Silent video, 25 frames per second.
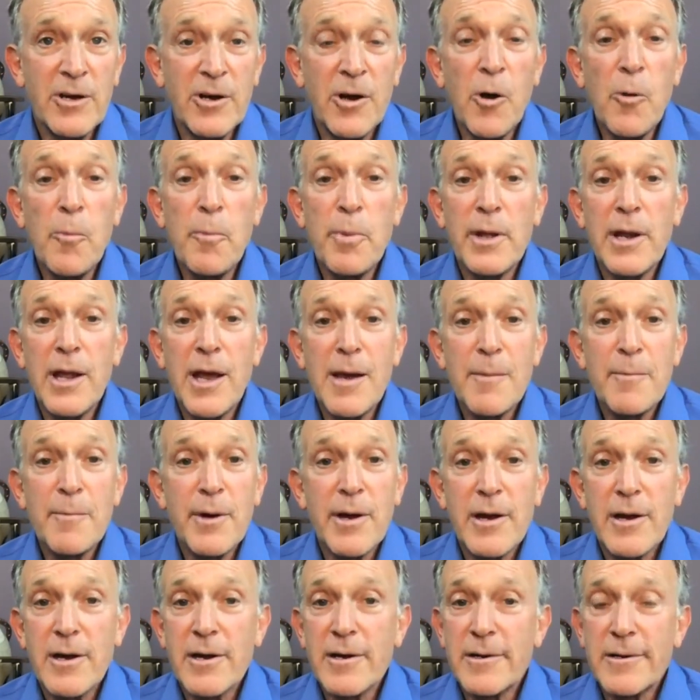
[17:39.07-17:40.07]
open up
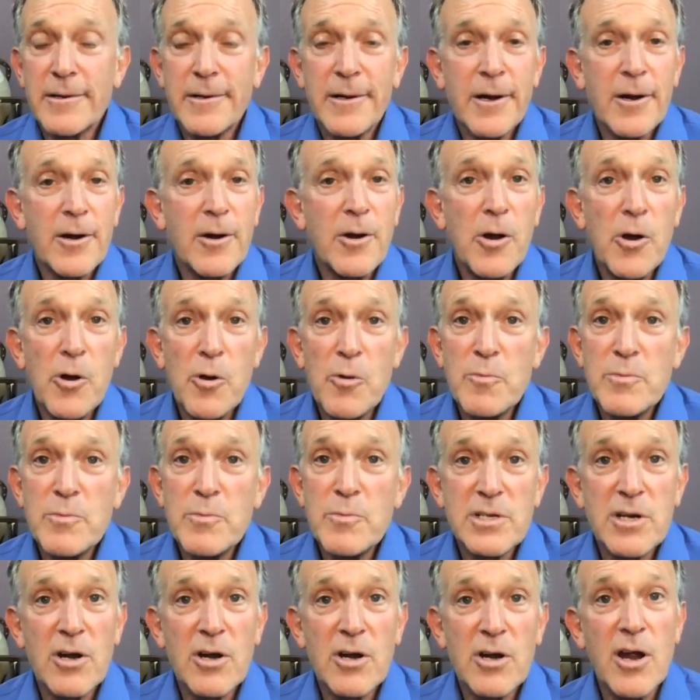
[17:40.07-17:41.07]
our, our homes
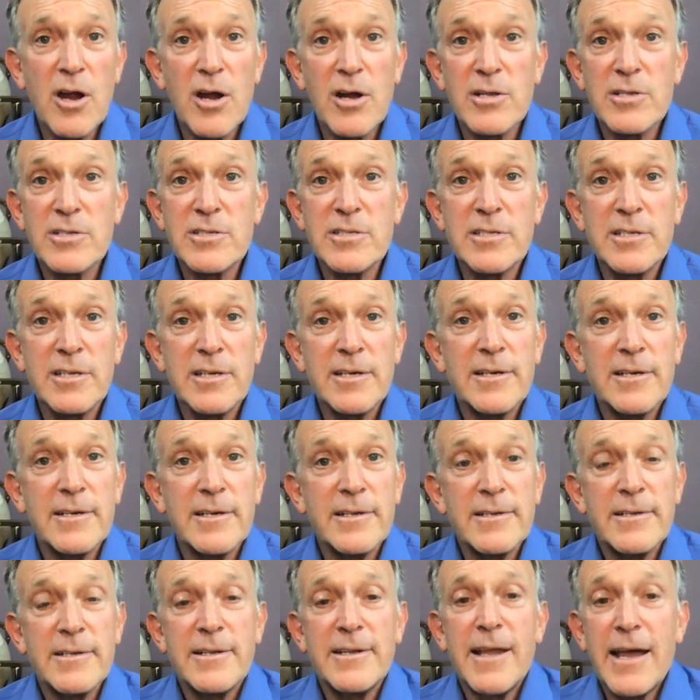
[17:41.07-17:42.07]
and our hearts to,
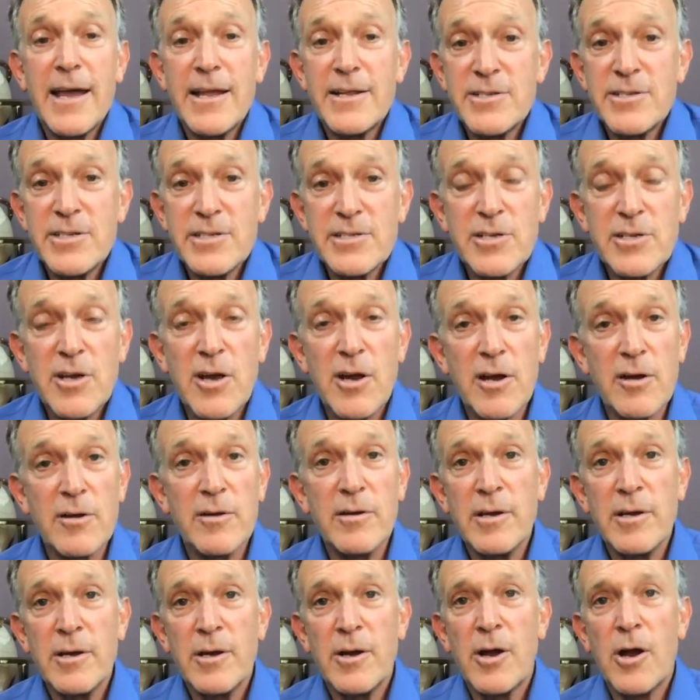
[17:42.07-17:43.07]
to not just
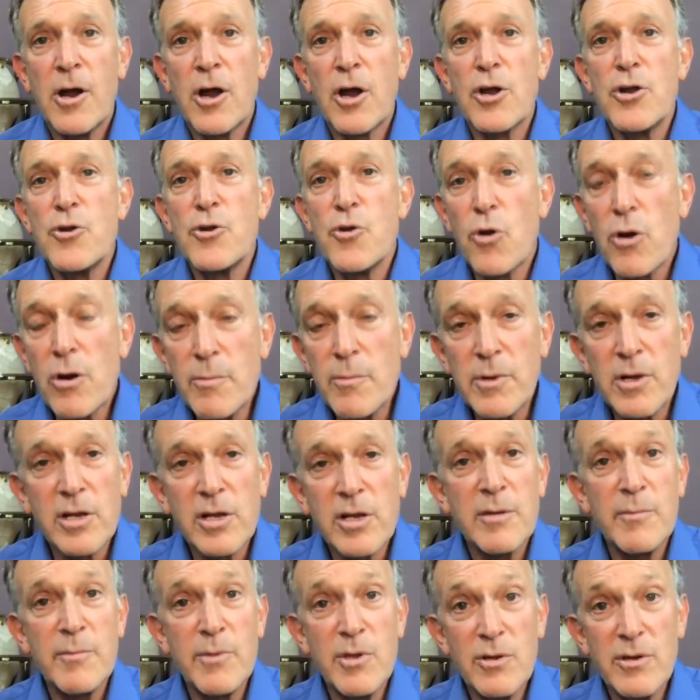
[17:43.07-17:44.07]
our, our normal
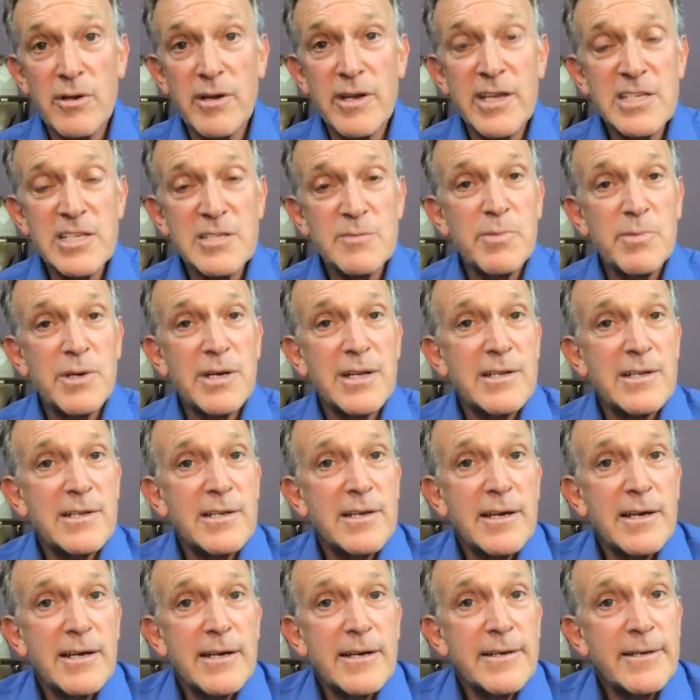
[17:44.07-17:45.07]
communities, but,
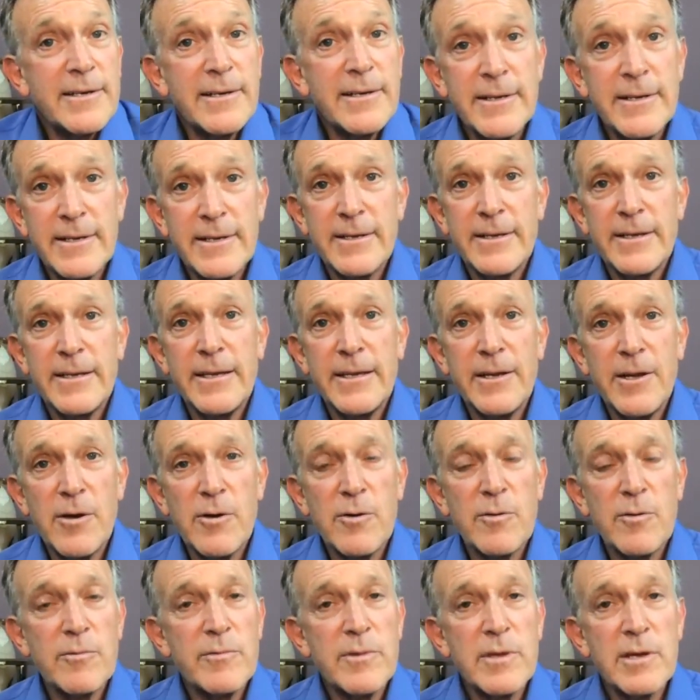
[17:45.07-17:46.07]
uh, you
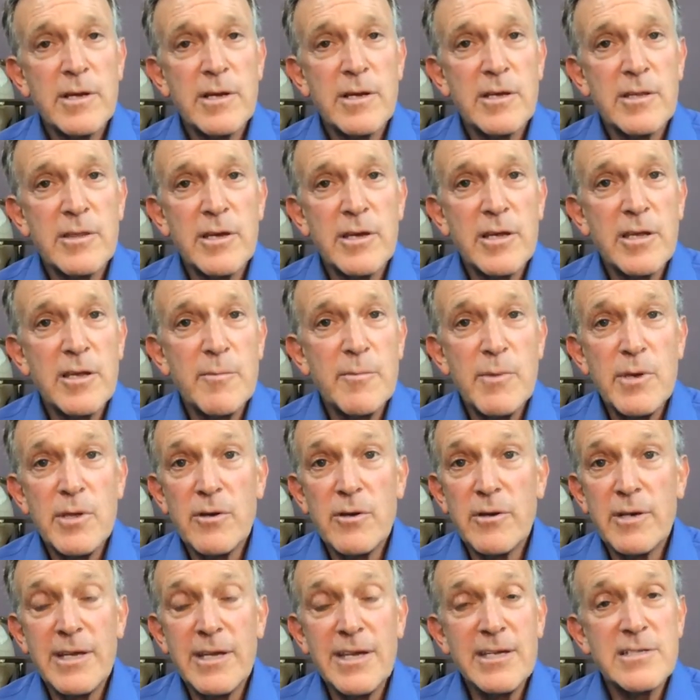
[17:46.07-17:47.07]
know, the, the
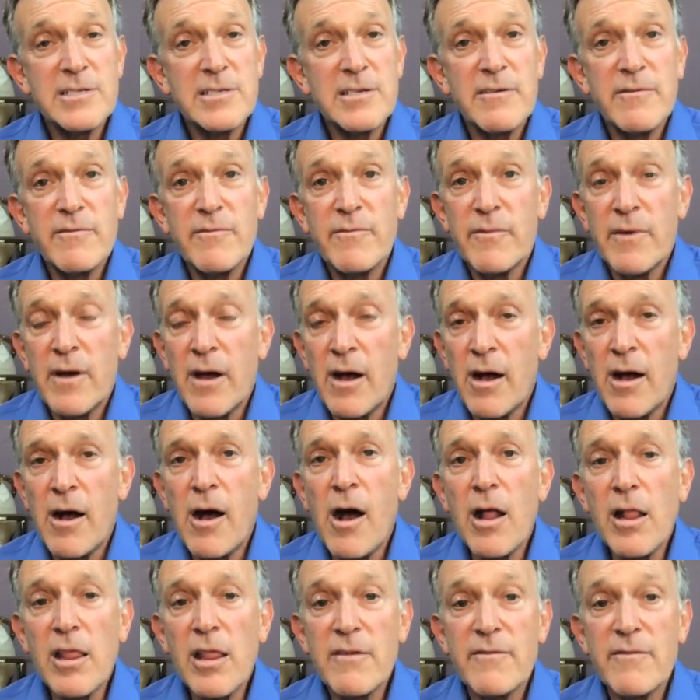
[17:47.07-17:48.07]
communities of
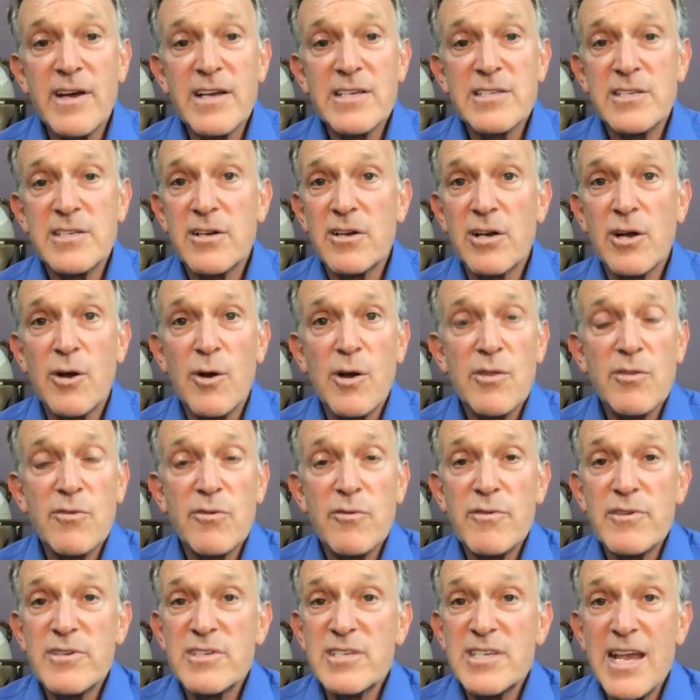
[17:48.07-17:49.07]
all of us that are going
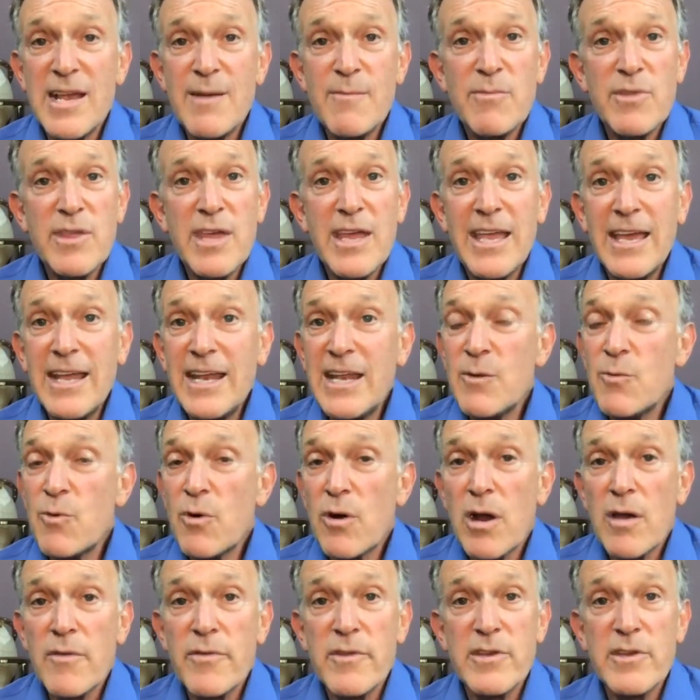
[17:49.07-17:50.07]
through the same thing
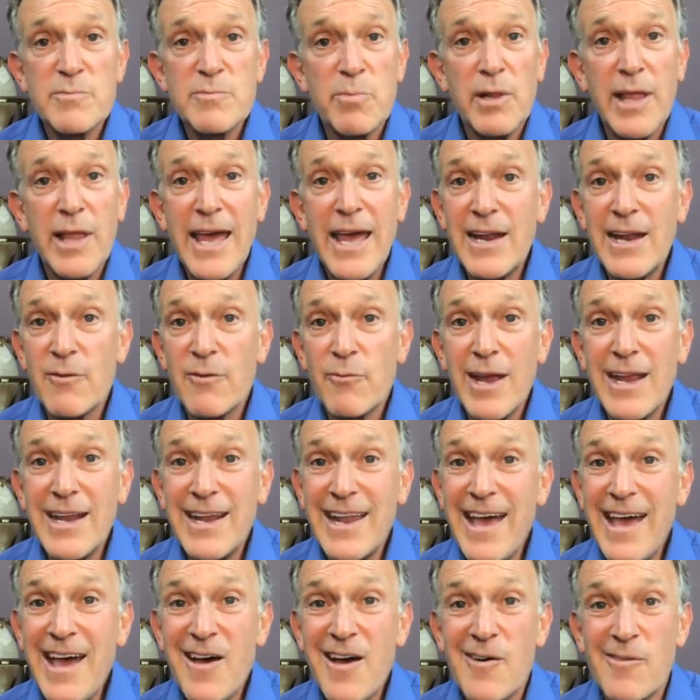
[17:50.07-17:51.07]
anywhere on this planet right
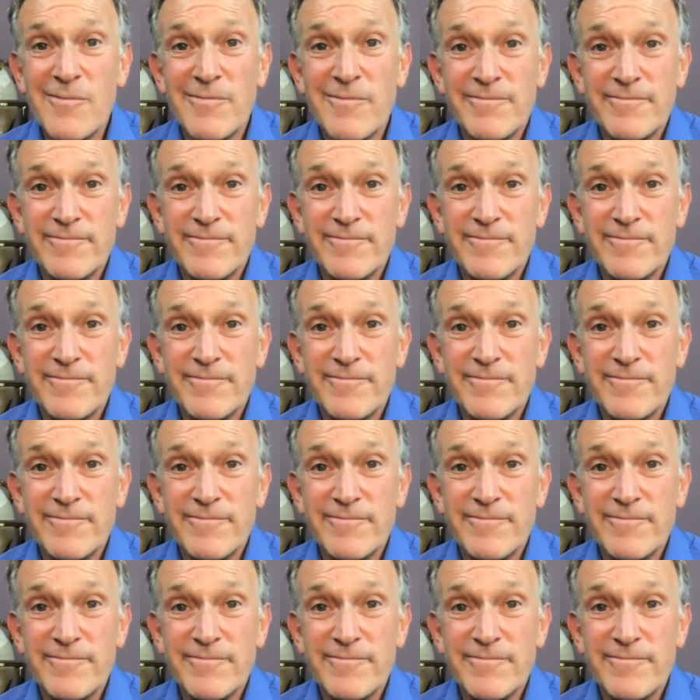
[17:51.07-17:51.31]
now.